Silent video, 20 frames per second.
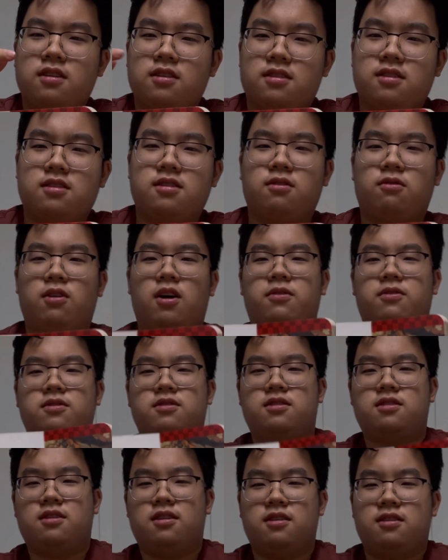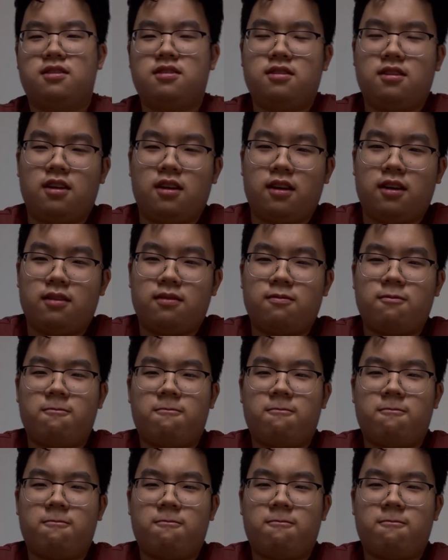This is a reference to the